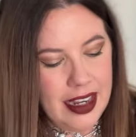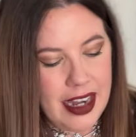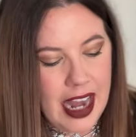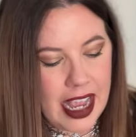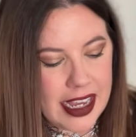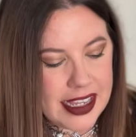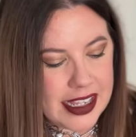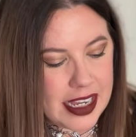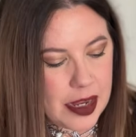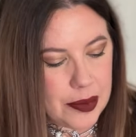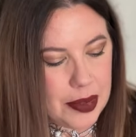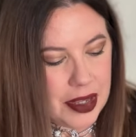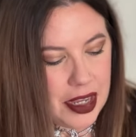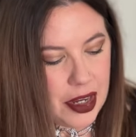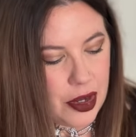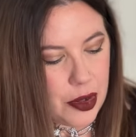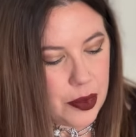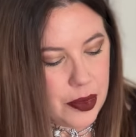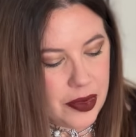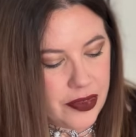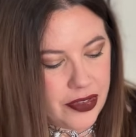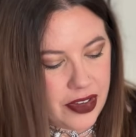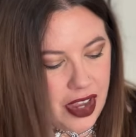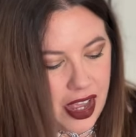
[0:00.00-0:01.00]
Next up
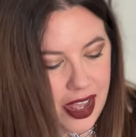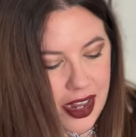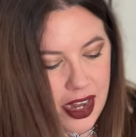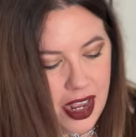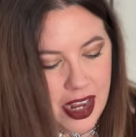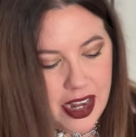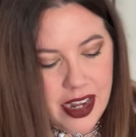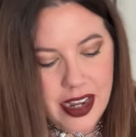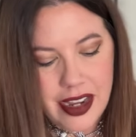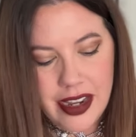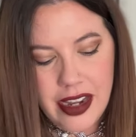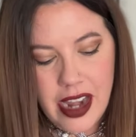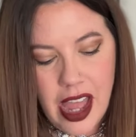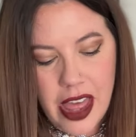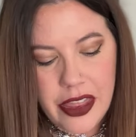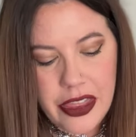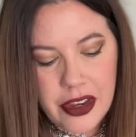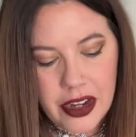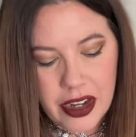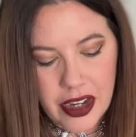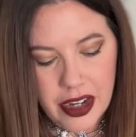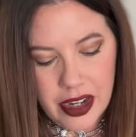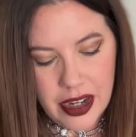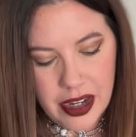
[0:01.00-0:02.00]
here, we've got
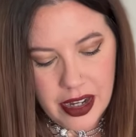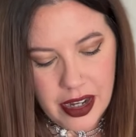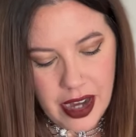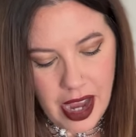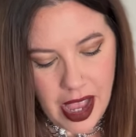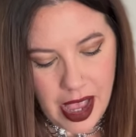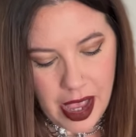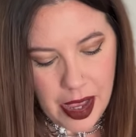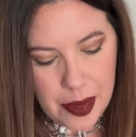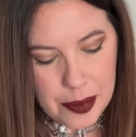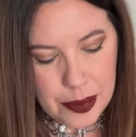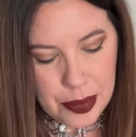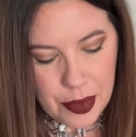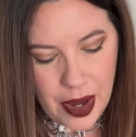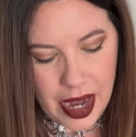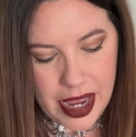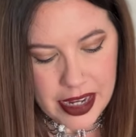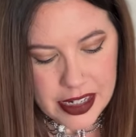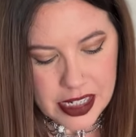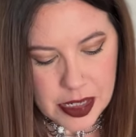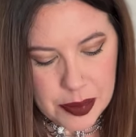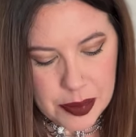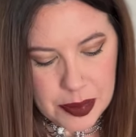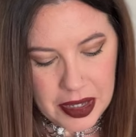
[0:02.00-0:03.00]
another uh,
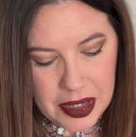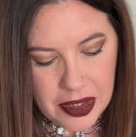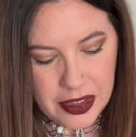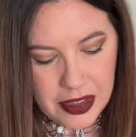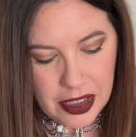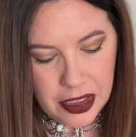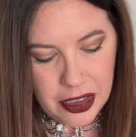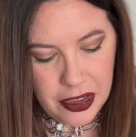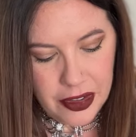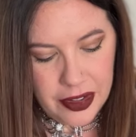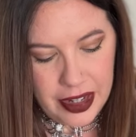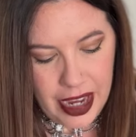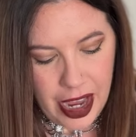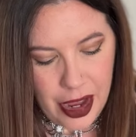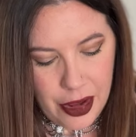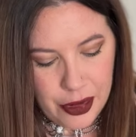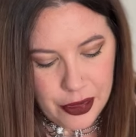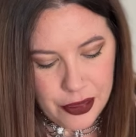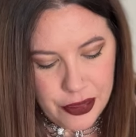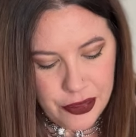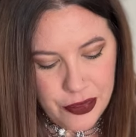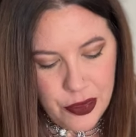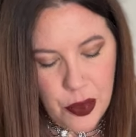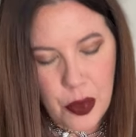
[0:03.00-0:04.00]
brand to be on the
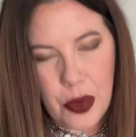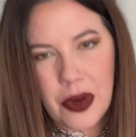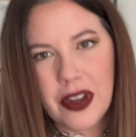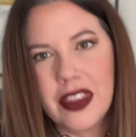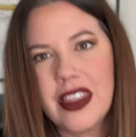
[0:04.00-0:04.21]
lookout for.